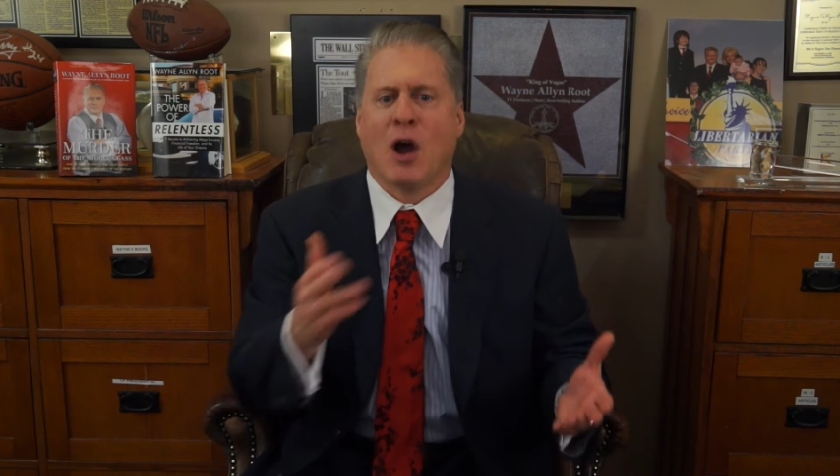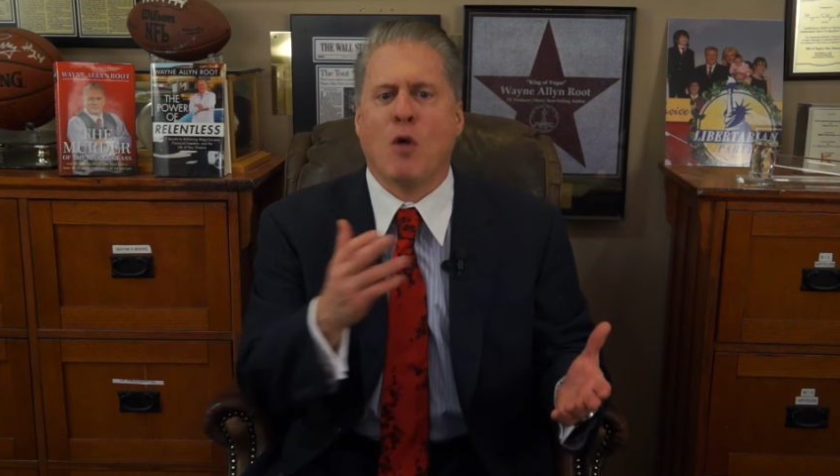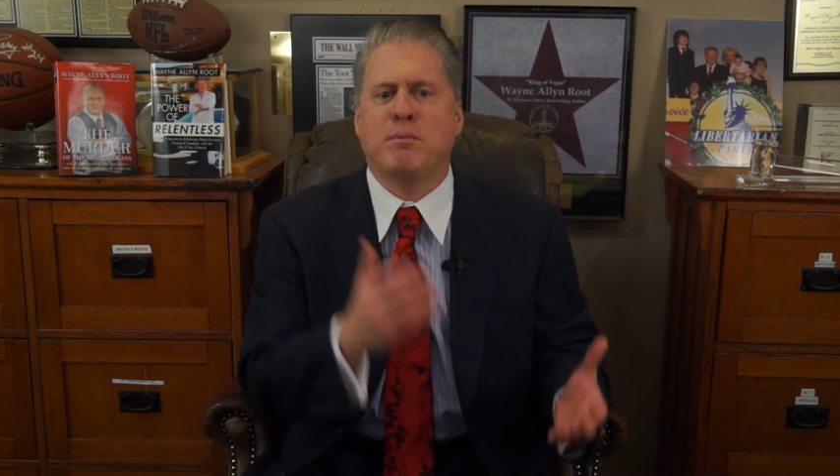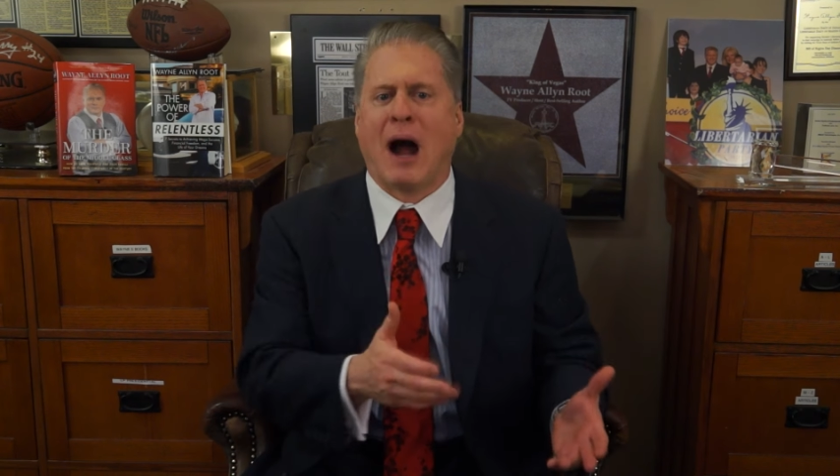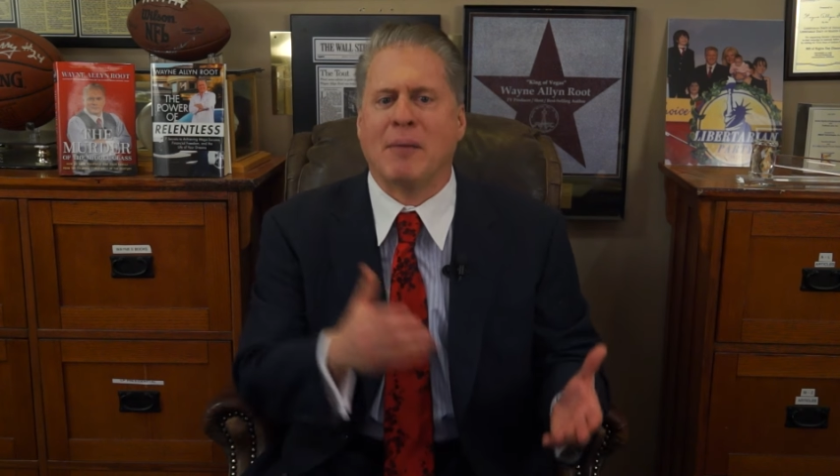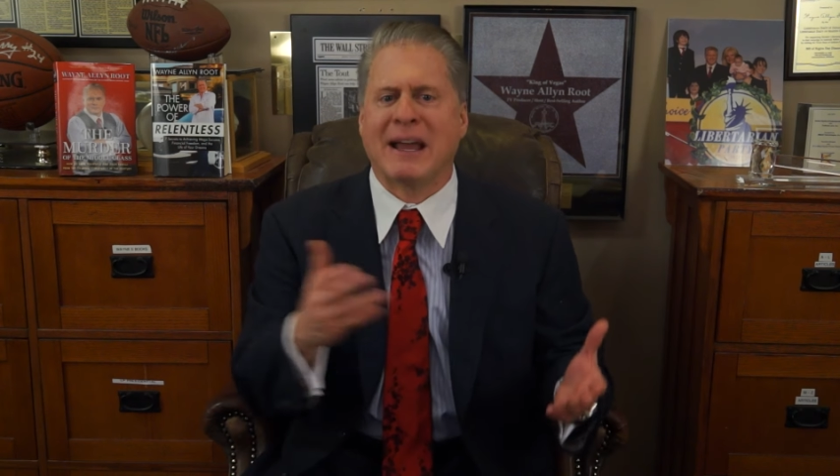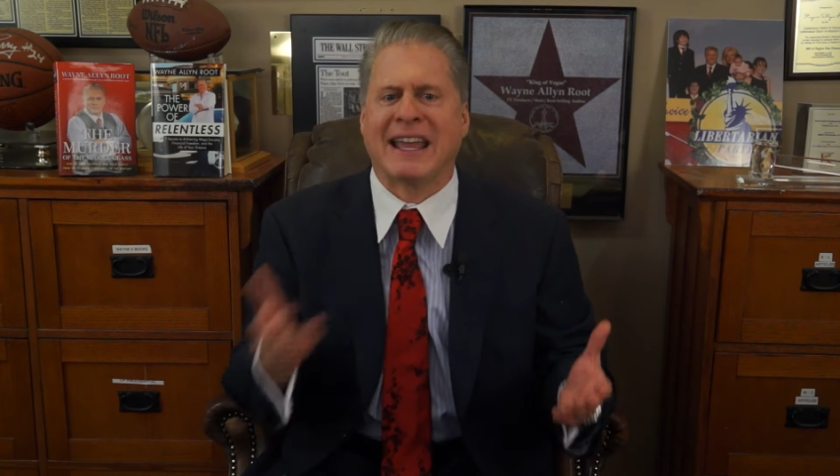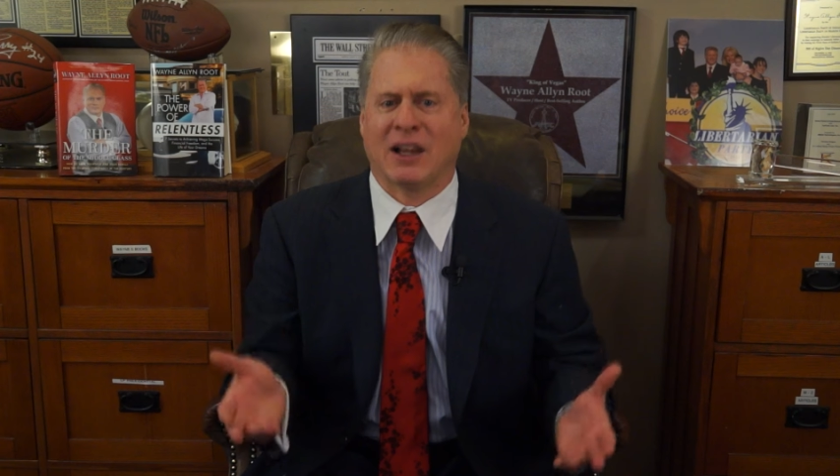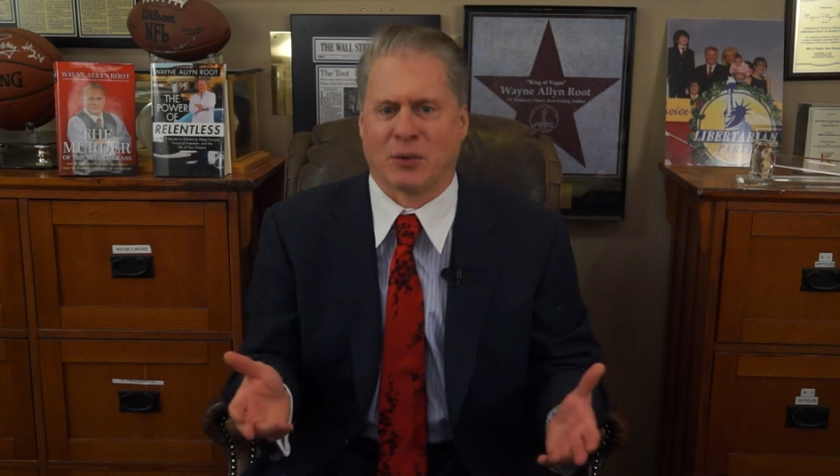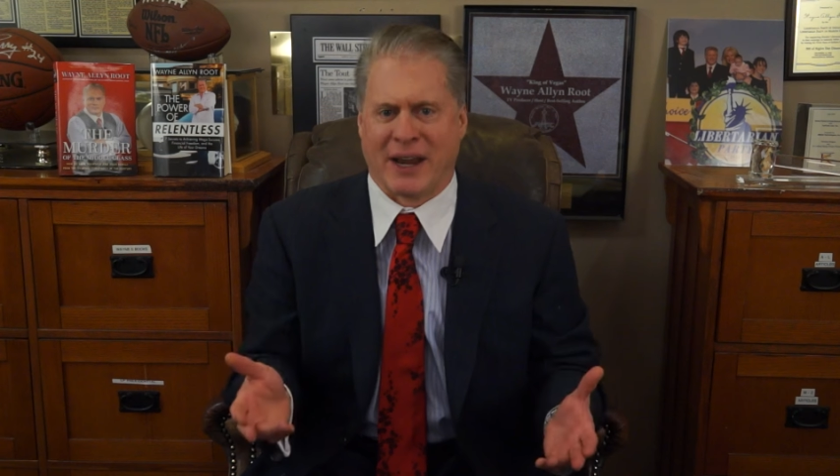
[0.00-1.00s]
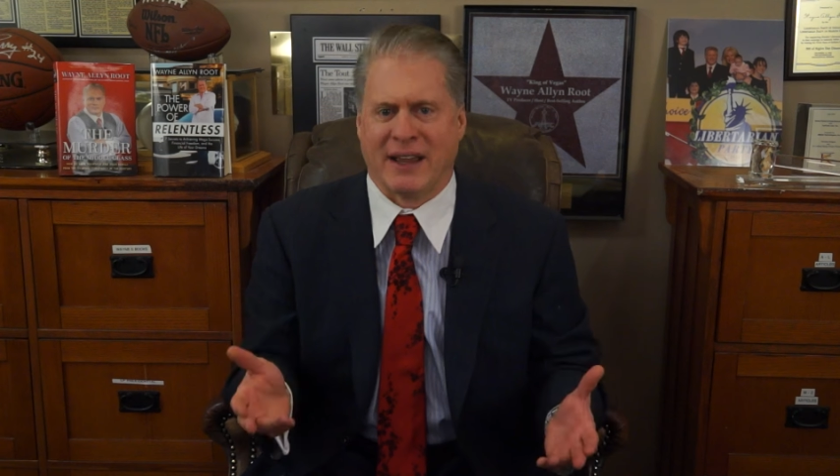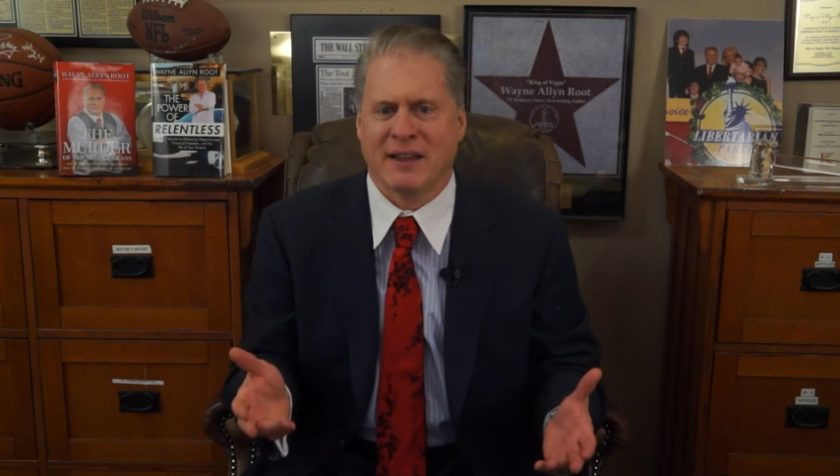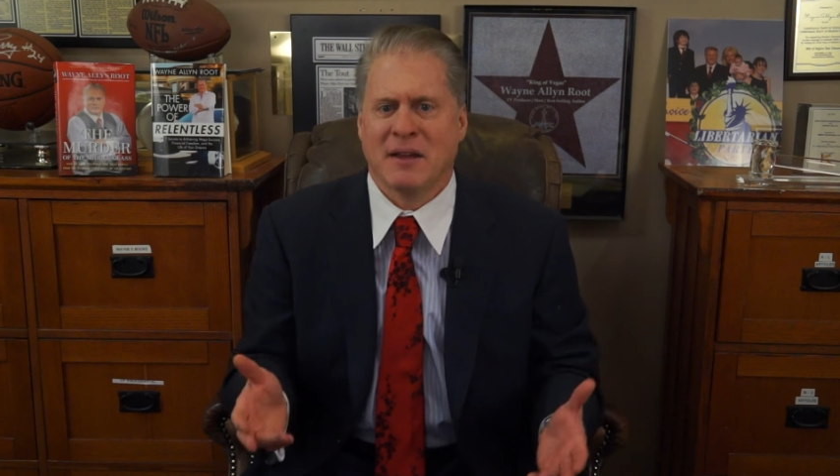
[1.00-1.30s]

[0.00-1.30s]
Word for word: Obama Hillary.